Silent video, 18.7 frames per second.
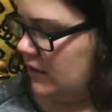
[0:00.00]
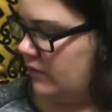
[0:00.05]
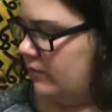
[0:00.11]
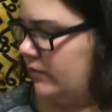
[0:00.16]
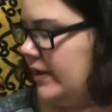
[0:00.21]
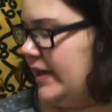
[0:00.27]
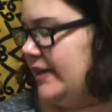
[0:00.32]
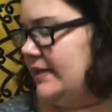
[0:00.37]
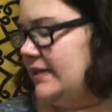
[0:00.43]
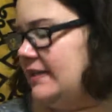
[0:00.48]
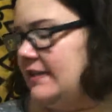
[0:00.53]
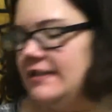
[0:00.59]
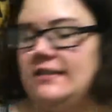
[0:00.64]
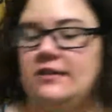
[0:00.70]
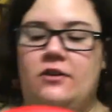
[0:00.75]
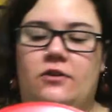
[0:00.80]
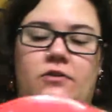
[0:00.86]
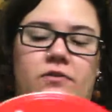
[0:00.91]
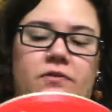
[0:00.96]
red
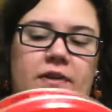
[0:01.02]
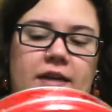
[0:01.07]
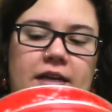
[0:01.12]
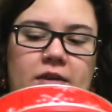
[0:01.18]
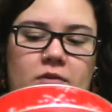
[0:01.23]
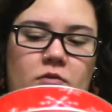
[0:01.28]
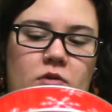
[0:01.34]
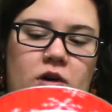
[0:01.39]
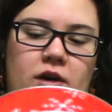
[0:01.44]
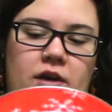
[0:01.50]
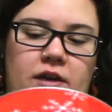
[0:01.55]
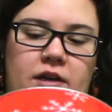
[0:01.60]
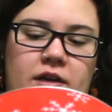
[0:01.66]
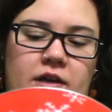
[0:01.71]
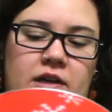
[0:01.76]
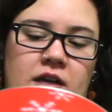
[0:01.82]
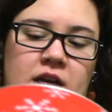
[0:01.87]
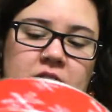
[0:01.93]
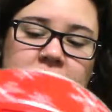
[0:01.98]
snowflake
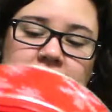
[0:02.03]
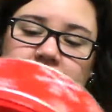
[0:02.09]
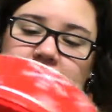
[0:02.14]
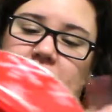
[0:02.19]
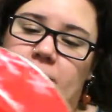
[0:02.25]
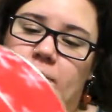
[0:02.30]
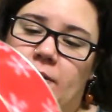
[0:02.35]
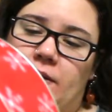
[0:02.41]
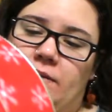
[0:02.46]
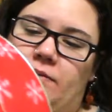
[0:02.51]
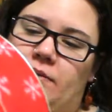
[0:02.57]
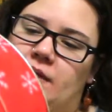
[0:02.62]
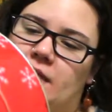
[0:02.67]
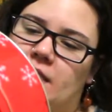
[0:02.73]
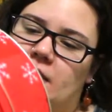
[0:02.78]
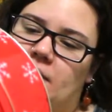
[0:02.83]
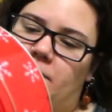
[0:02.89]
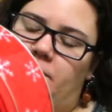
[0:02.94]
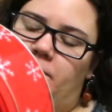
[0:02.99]
one. This one
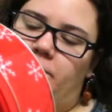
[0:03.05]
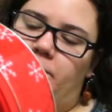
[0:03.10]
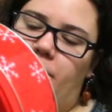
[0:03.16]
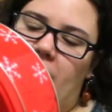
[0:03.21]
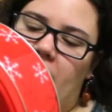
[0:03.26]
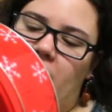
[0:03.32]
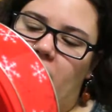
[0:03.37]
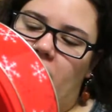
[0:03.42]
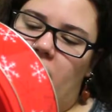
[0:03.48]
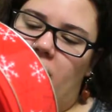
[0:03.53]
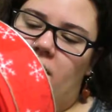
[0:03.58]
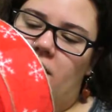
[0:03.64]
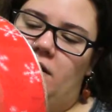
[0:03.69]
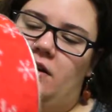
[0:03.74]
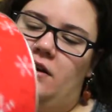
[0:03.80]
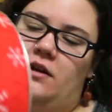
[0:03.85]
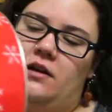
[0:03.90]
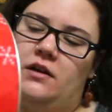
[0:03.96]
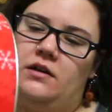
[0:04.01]
was bigger.
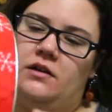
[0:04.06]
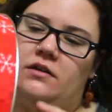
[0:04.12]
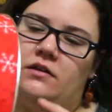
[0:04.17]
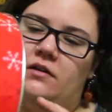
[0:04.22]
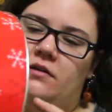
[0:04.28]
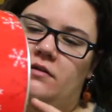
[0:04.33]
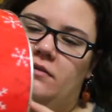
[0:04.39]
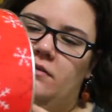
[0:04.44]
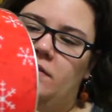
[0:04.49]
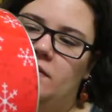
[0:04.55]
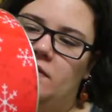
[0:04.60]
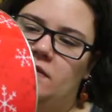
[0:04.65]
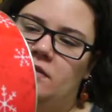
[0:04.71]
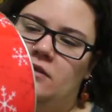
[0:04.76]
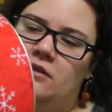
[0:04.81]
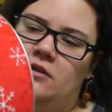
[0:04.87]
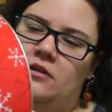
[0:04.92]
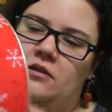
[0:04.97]
It was